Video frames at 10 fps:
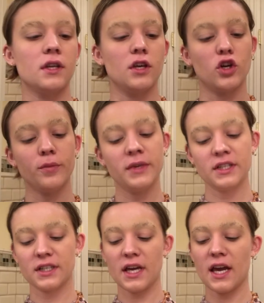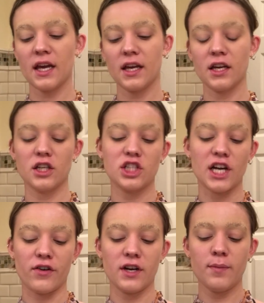the Urban Decay
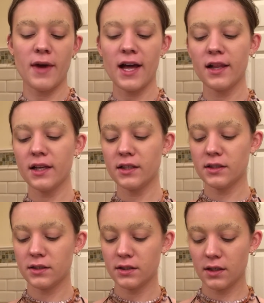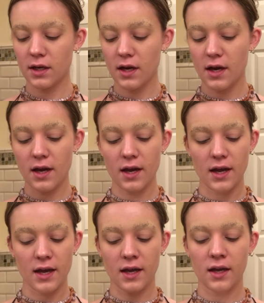Cherry palette.
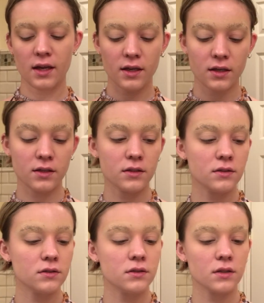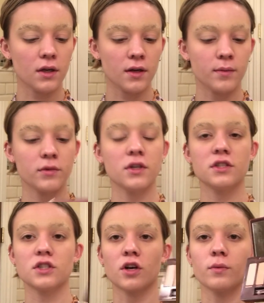And I'm gonna
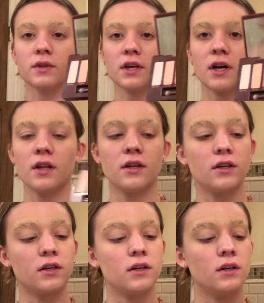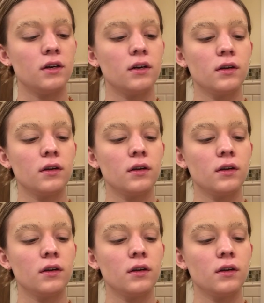start with the color